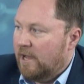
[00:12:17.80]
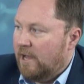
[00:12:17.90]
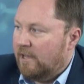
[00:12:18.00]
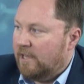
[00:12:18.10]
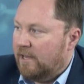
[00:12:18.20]

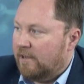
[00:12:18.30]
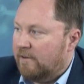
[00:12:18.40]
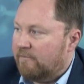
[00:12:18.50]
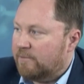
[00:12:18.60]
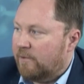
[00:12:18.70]
you know, kind
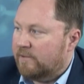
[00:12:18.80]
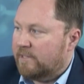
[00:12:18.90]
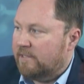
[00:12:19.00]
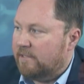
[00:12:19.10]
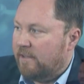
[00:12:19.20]
of
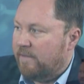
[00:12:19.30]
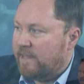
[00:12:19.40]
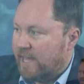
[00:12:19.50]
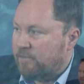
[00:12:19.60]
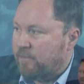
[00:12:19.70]
responses? And
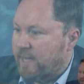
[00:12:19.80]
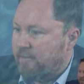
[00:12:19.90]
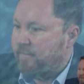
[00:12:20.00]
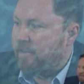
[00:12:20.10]
that's where Evolve